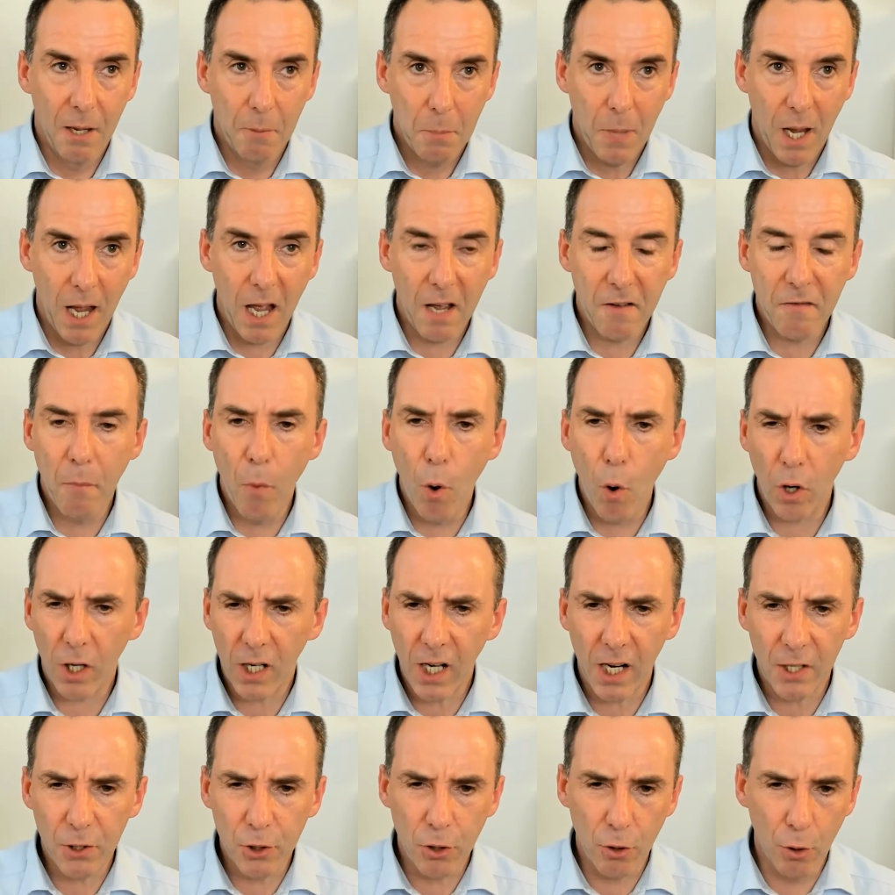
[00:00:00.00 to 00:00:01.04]
have more
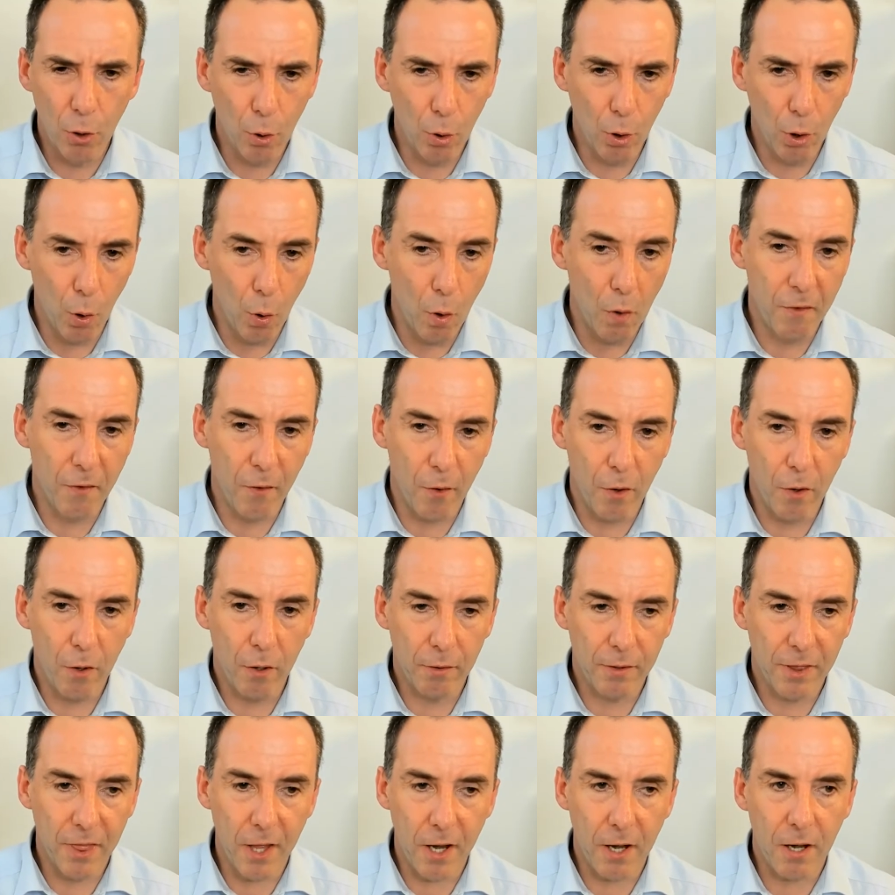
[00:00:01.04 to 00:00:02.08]
control over
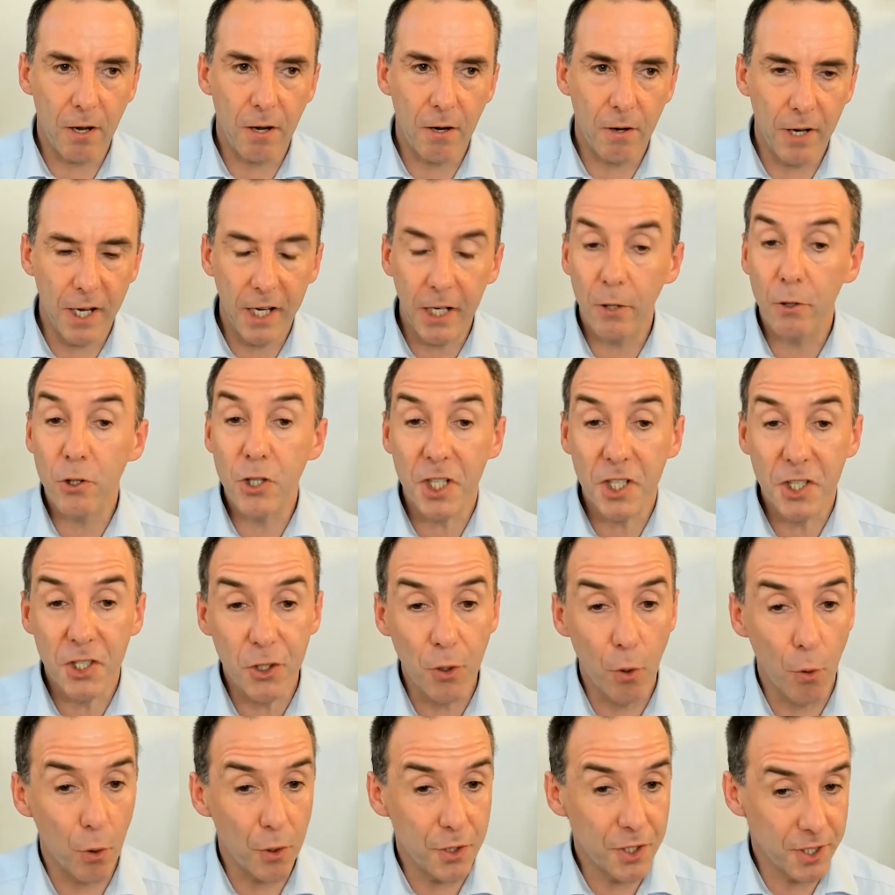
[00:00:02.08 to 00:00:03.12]
their energy
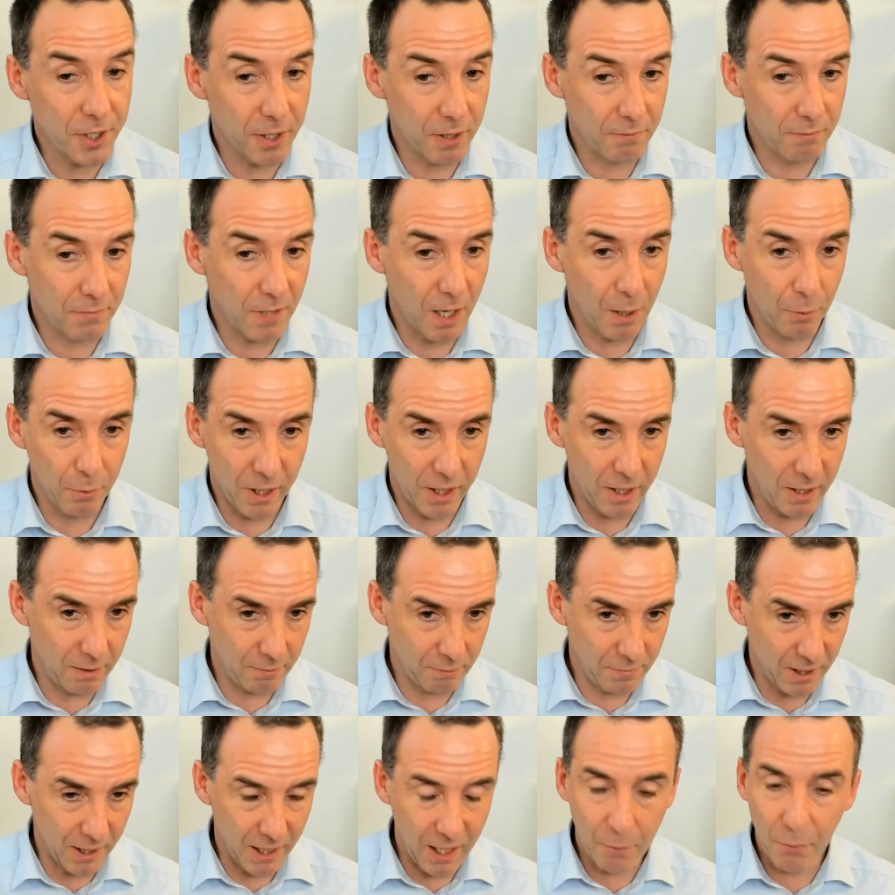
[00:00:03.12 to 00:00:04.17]
source and how they
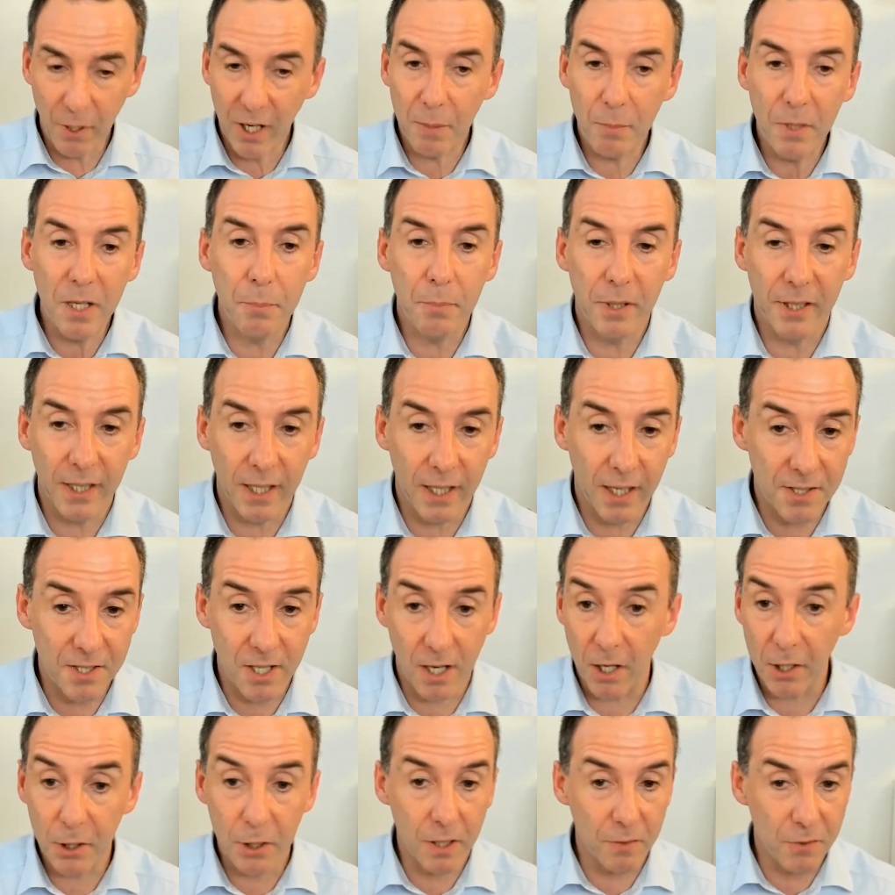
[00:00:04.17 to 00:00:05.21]
think. And what I mean by that is that
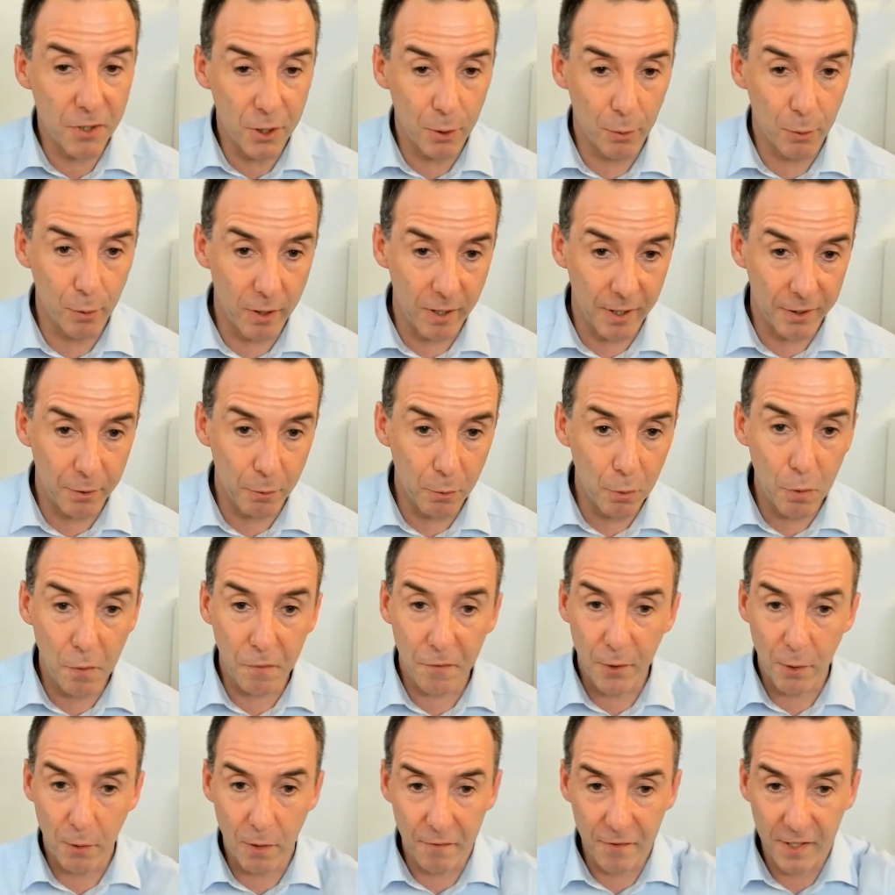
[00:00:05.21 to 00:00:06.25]
I could have solar on the roof.
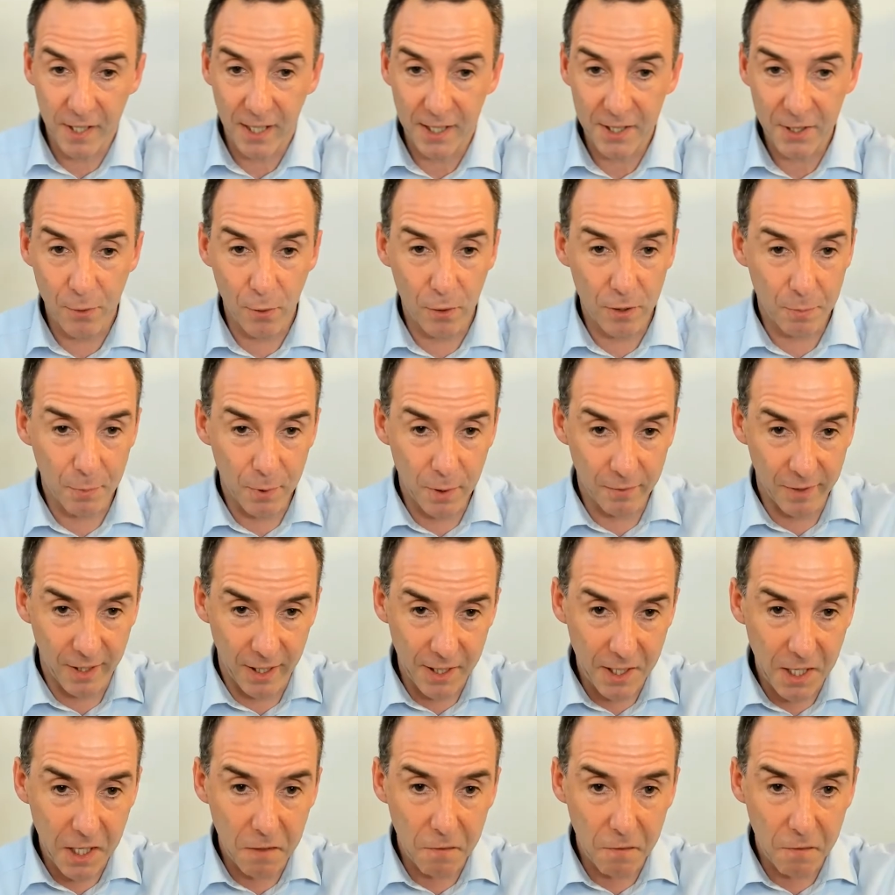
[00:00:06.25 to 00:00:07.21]
You're living next door to me. You've got an EV.